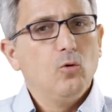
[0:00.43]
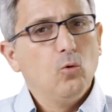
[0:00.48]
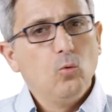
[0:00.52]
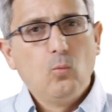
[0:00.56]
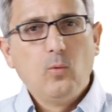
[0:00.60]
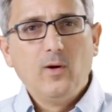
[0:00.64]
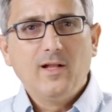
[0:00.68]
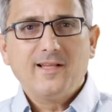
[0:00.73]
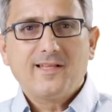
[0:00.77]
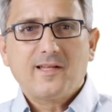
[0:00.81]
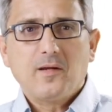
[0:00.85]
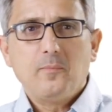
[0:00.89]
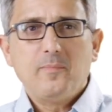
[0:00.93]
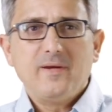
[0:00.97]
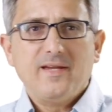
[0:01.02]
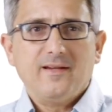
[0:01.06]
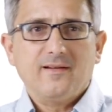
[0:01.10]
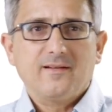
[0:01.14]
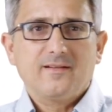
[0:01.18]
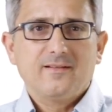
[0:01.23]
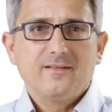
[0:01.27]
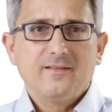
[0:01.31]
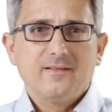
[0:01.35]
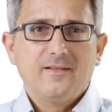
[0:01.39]
Welcome
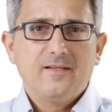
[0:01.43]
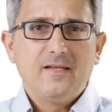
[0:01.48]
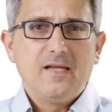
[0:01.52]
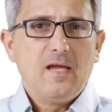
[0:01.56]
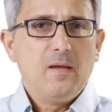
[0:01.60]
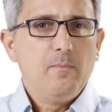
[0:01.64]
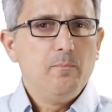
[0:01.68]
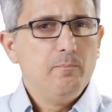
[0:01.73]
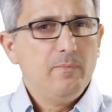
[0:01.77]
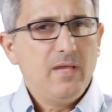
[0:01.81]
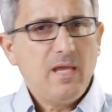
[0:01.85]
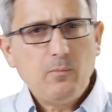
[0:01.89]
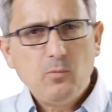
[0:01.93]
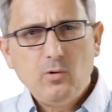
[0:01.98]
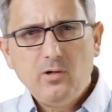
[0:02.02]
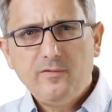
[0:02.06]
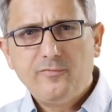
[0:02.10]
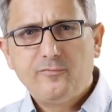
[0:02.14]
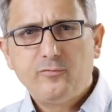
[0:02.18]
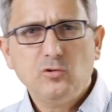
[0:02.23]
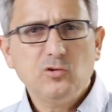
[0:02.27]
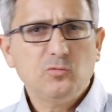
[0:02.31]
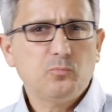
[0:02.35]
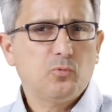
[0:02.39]
back. Memory
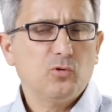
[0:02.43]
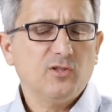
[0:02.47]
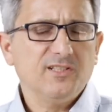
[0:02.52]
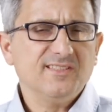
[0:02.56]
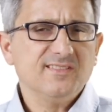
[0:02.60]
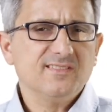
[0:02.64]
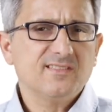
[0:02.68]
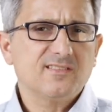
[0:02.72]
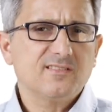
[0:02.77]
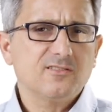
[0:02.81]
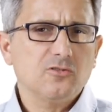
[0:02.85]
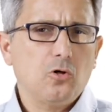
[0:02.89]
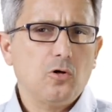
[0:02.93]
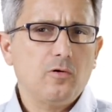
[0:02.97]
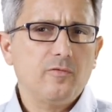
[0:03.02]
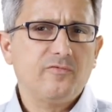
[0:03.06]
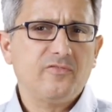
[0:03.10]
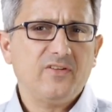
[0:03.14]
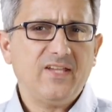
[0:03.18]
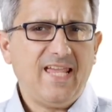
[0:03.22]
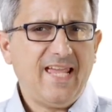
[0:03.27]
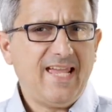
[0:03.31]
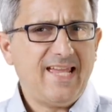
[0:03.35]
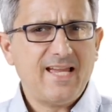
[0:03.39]
footprints
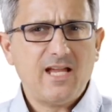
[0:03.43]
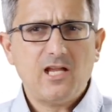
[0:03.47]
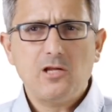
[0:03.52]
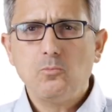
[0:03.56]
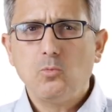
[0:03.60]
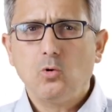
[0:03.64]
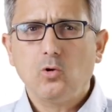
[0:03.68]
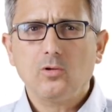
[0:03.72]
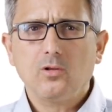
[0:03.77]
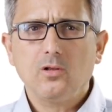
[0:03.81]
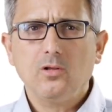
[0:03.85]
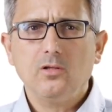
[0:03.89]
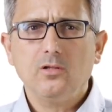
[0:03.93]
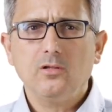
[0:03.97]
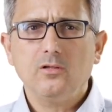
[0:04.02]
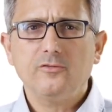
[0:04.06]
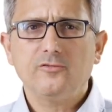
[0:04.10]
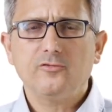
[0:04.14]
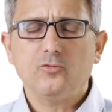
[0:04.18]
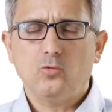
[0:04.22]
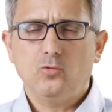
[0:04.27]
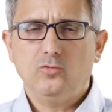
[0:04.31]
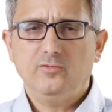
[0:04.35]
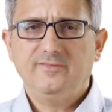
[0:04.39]
of AI
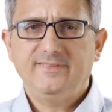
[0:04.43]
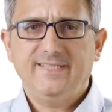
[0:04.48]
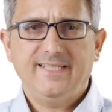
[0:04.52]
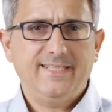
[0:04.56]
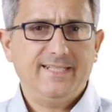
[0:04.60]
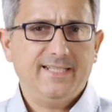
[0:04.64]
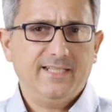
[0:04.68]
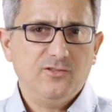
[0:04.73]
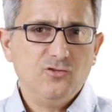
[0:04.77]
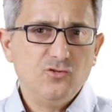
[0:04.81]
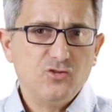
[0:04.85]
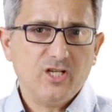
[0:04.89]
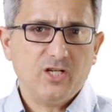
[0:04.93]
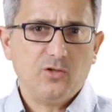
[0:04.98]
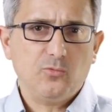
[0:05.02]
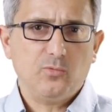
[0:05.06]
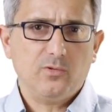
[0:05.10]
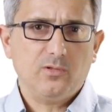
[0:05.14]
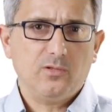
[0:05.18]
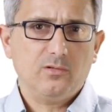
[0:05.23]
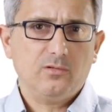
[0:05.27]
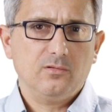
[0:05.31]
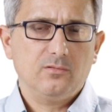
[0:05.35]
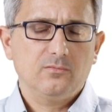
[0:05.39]
models or data in
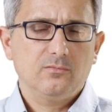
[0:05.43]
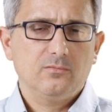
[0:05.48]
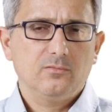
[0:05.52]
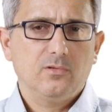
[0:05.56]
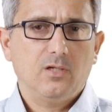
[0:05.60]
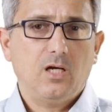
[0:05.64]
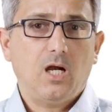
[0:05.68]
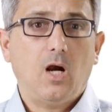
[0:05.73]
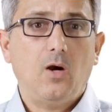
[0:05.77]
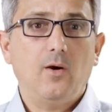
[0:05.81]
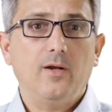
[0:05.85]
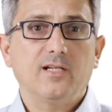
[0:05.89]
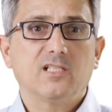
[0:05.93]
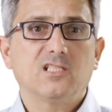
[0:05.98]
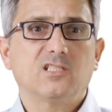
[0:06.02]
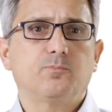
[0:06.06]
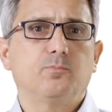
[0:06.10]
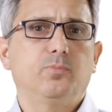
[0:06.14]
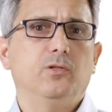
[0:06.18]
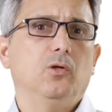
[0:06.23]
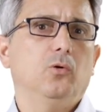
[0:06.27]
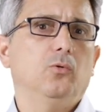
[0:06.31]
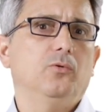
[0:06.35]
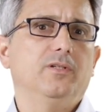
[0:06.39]
general are
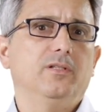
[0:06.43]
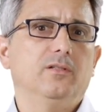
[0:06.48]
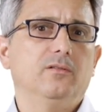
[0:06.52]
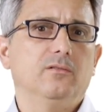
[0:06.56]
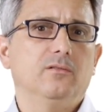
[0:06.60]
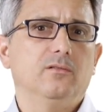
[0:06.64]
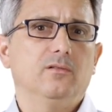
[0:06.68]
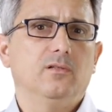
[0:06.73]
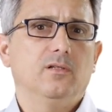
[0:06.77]
exploding.